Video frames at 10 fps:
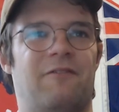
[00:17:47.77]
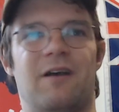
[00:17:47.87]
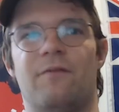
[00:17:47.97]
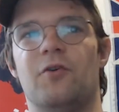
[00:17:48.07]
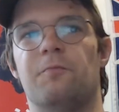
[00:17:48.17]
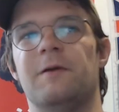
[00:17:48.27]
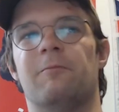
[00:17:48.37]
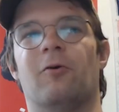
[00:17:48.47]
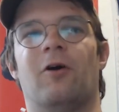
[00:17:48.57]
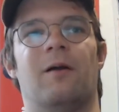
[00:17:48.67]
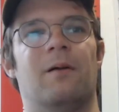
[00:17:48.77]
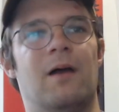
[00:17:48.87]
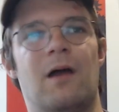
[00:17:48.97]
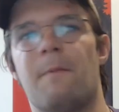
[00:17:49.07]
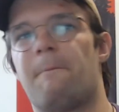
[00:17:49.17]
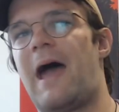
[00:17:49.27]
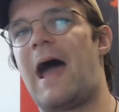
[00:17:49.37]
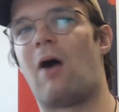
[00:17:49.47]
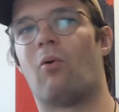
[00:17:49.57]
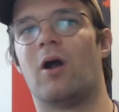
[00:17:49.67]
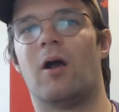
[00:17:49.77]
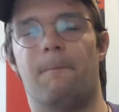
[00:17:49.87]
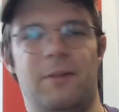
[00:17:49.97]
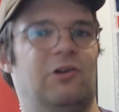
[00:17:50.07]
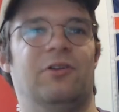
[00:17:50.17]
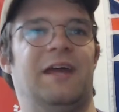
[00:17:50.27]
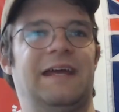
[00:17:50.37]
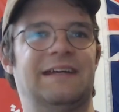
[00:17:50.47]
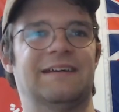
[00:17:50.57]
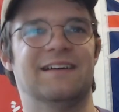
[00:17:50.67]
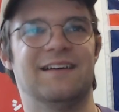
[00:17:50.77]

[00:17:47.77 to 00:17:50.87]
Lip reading: Very few people are power building